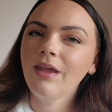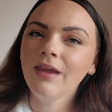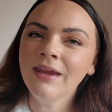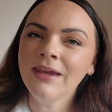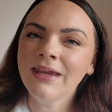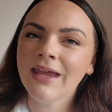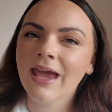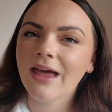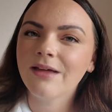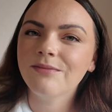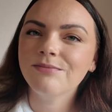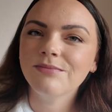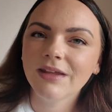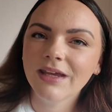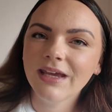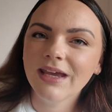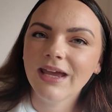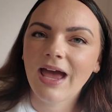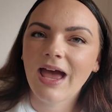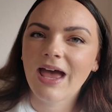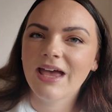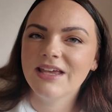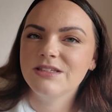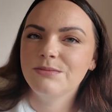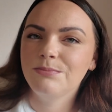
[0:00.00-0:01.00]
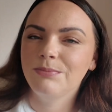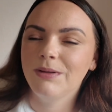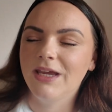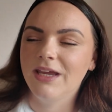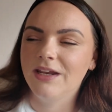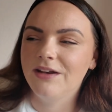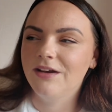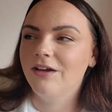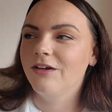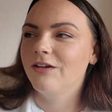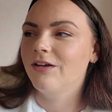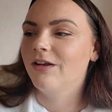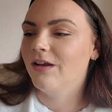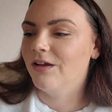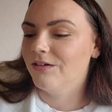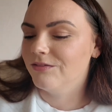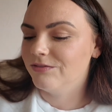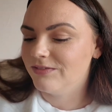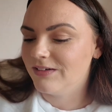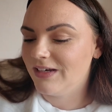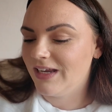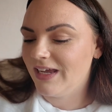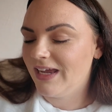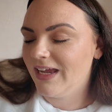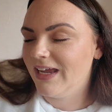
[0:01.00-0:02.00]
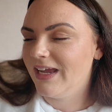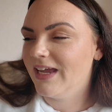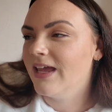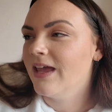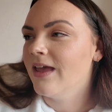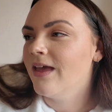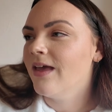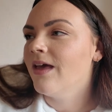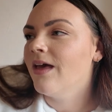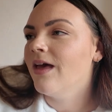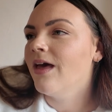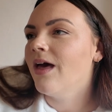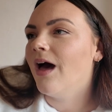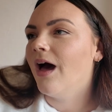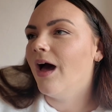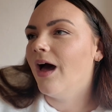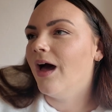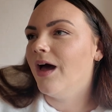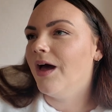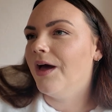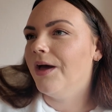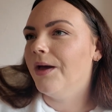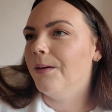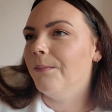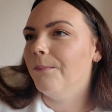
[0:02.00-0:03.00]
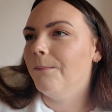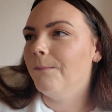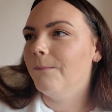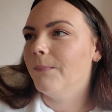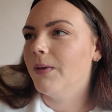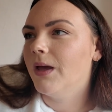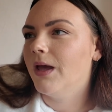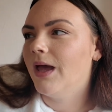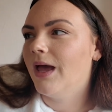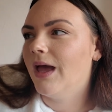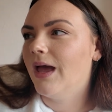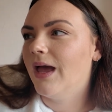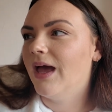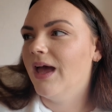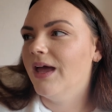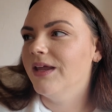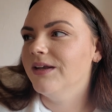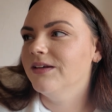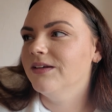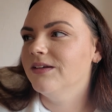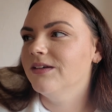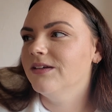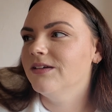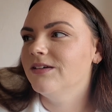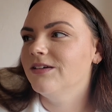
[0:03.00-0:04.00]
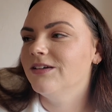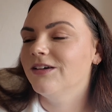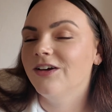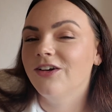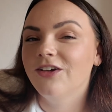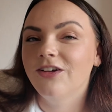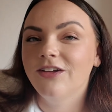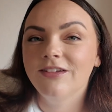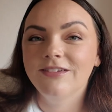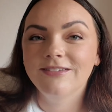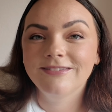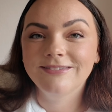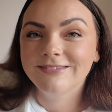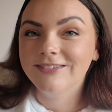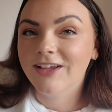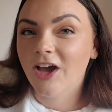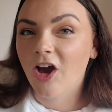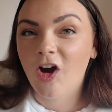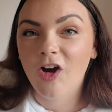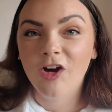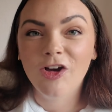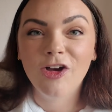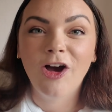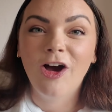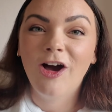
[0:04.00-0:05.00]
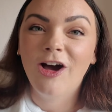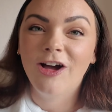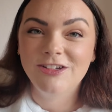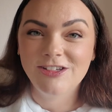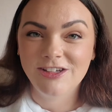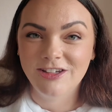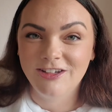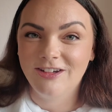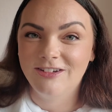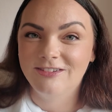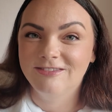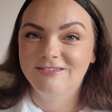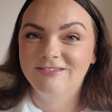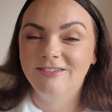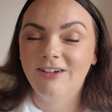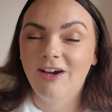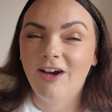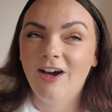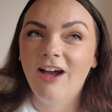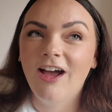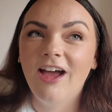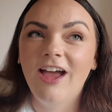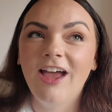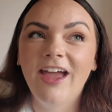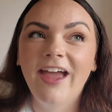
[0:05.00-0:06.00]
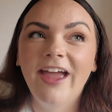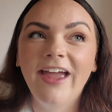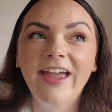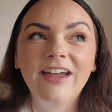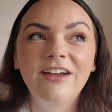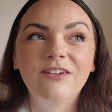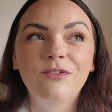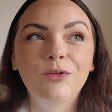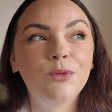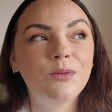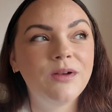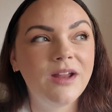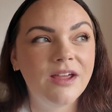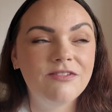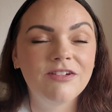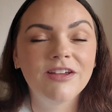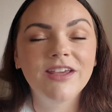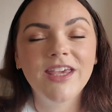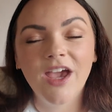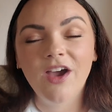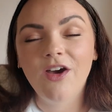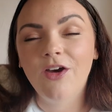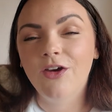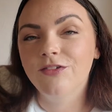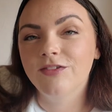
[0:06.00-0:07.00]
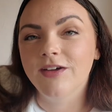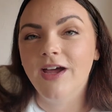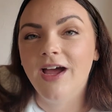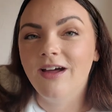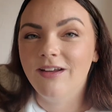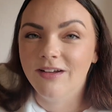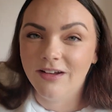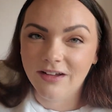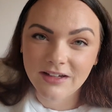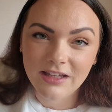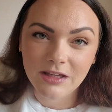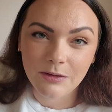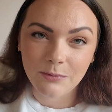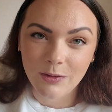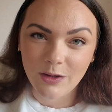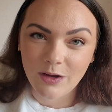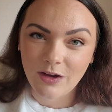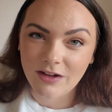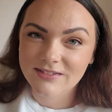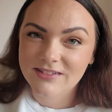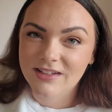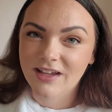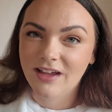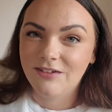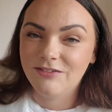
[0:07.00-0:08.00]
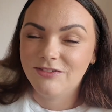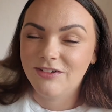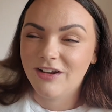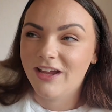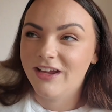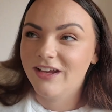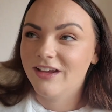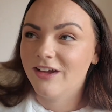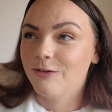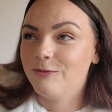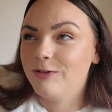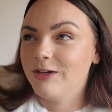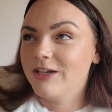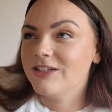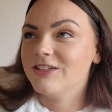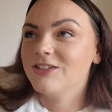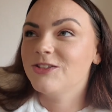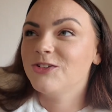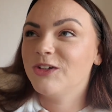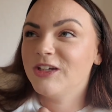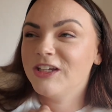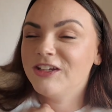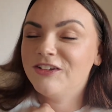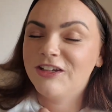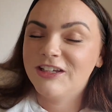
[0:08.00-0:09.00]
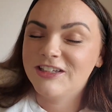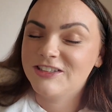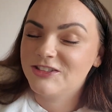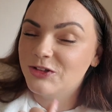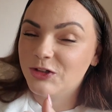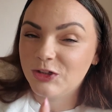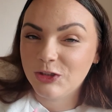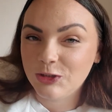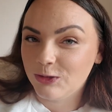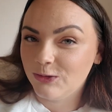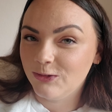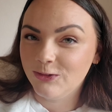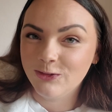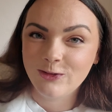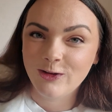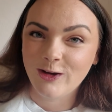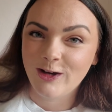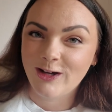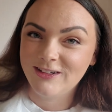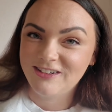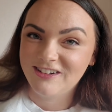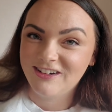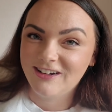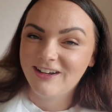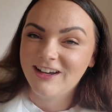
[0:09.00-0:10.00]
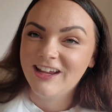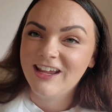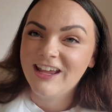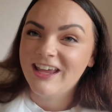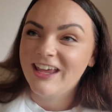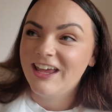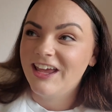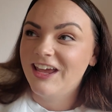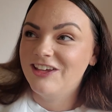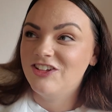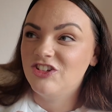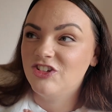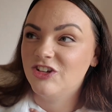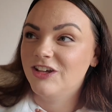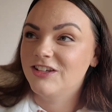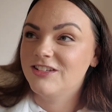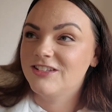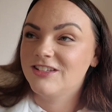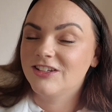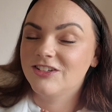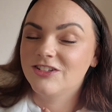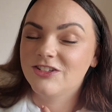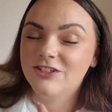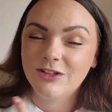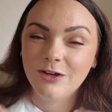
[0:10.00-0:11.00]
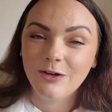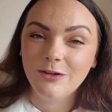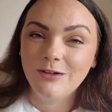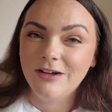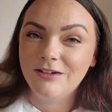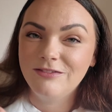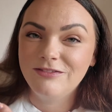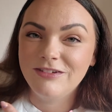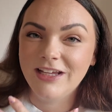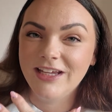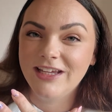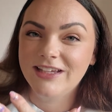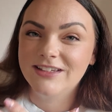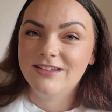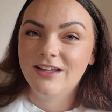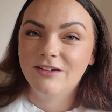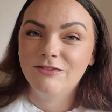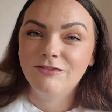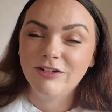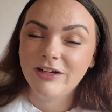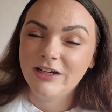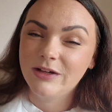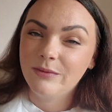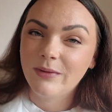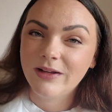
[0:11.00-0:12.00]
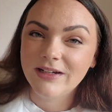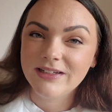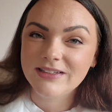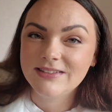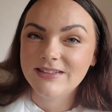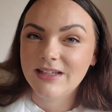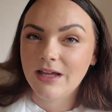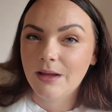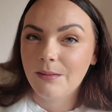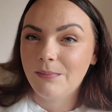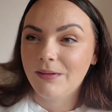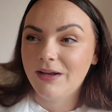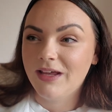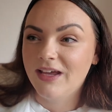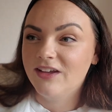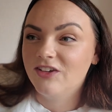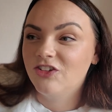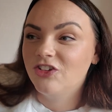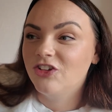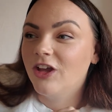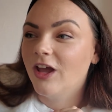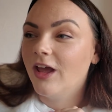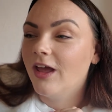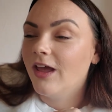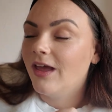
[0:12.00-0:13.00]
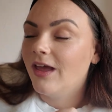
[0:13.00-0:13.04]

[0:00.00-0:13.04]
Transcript: yeah, it has been lovely. And our garden, I will never get over how lucky we are to have, like, I mean, it's not a huge garden, it's just so lovely. It's like really well established.